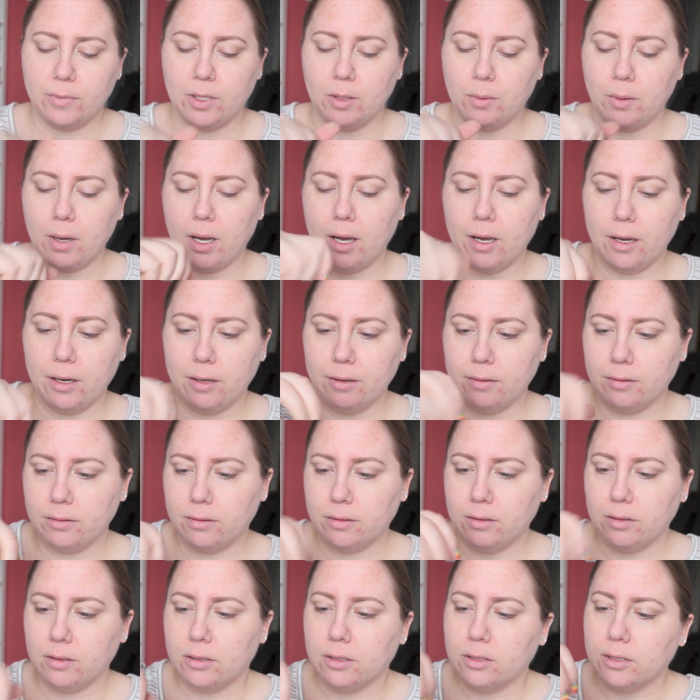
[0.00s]
okay,
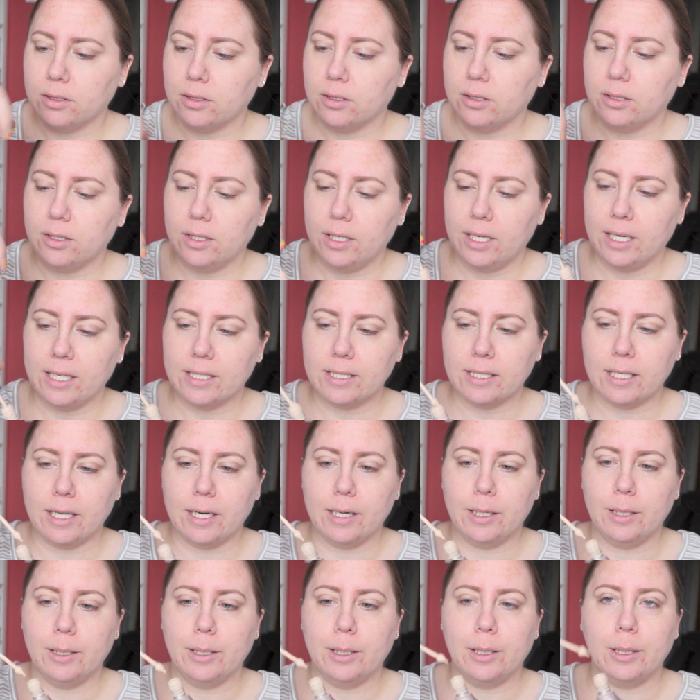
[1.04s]
let's
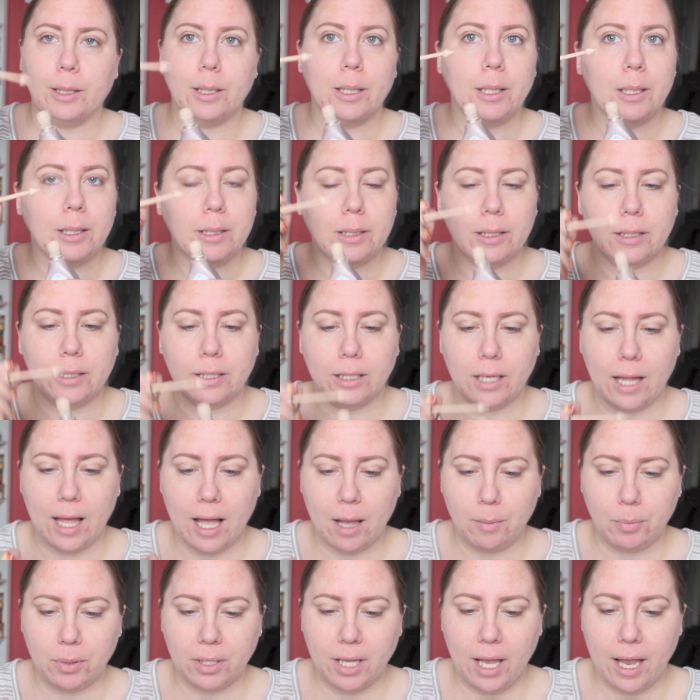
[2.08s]
cut a little, little
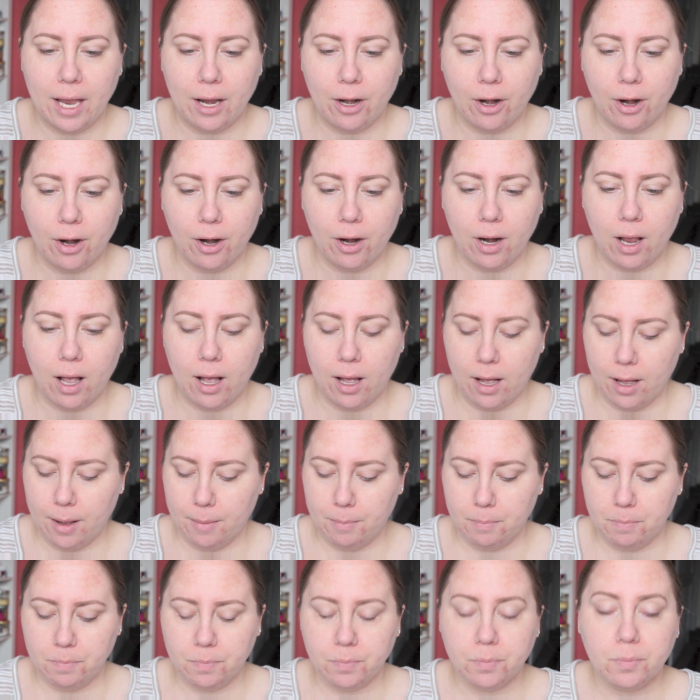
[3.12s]
applicator.
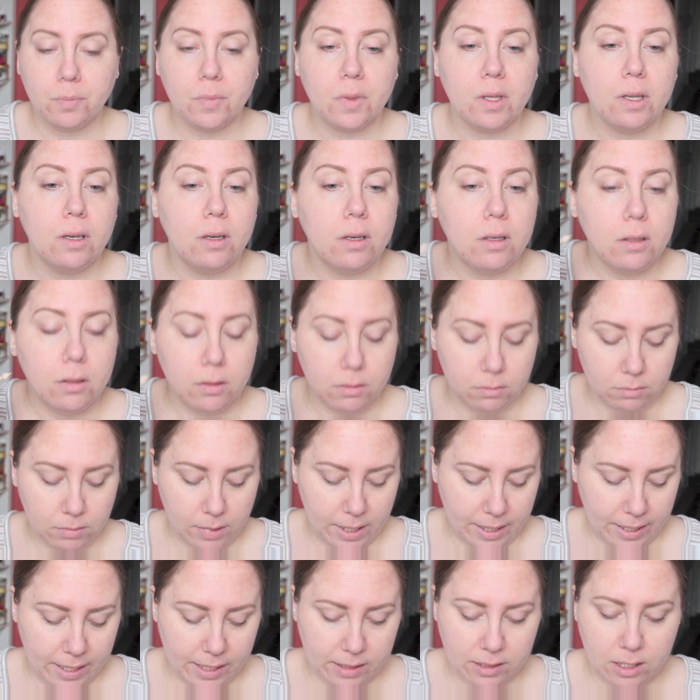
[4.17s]
Um,
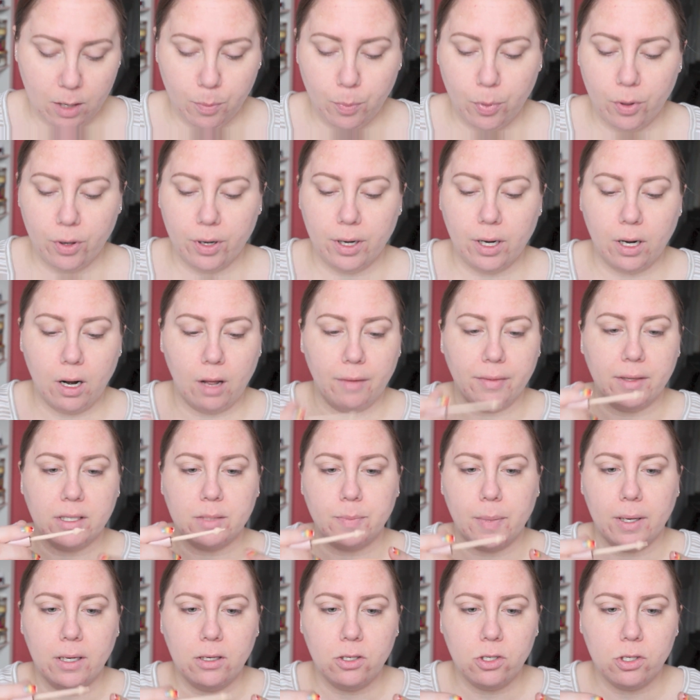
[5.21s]
I guess I'll put it on the
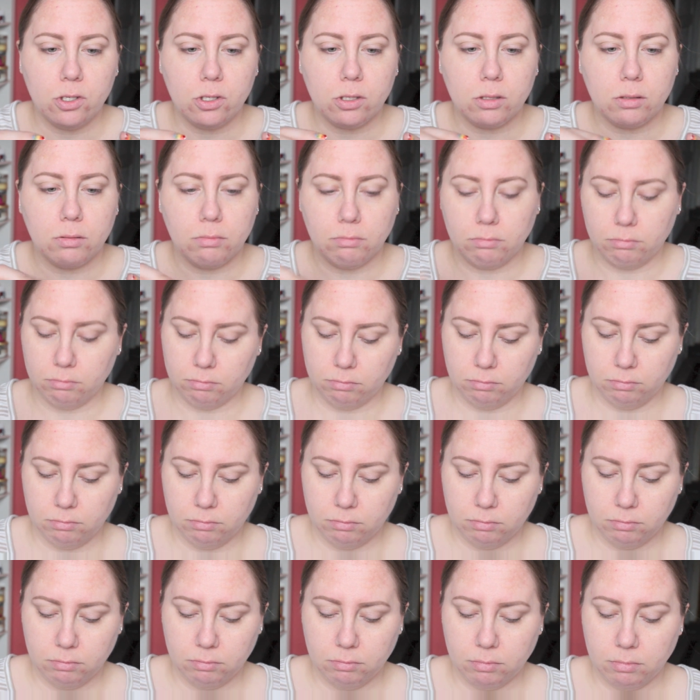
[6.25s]
sponge.
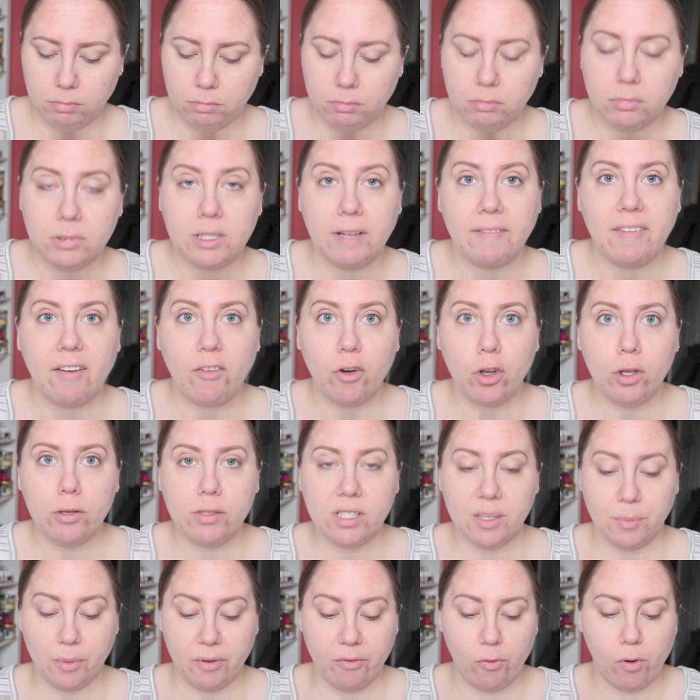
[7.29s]
I've never
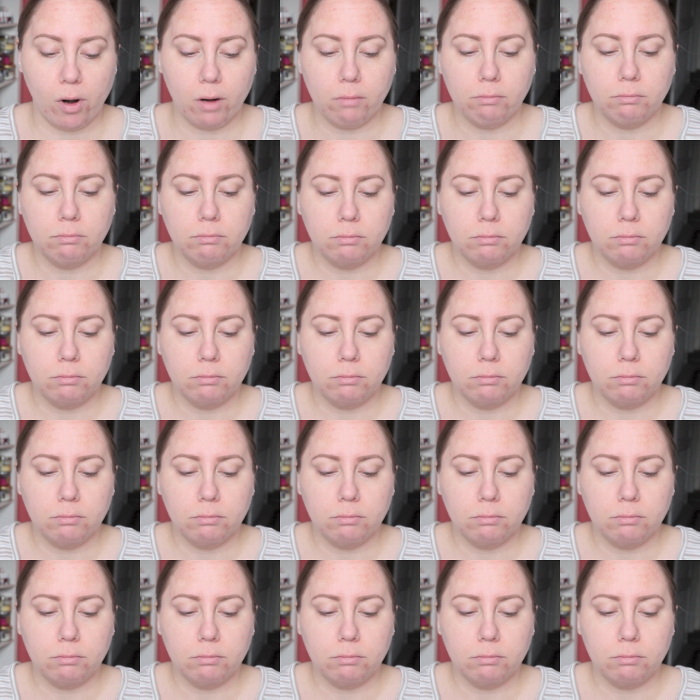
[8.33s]
used it before.